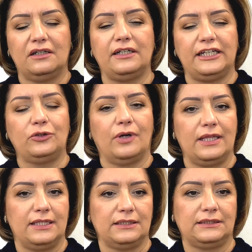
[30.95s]
need to
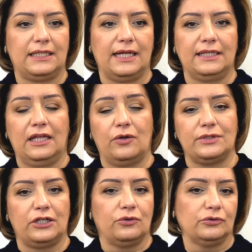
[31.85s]
understand how
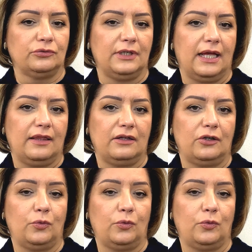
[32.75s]
they go together,